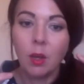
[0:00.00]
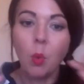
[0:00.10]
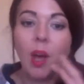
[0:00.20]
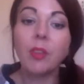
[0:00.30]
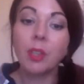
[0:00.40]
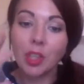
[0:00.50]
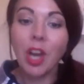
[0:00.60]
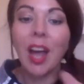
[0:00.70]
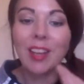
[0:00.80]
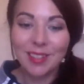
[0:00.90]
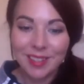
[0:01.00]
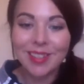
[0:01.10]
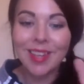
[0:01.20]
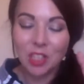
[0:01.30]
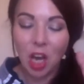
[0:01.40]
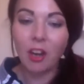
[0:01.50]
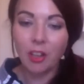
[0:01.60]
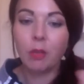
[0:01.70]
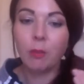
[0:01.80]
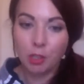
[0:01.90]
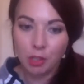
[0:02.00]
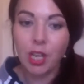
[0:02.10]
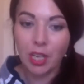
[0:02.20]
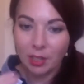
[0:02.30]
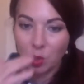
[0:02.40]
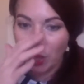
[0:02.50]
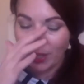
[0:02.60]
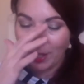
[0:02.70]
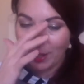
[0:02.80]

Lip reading: whether or not it's hot or humid, your skin gets oily,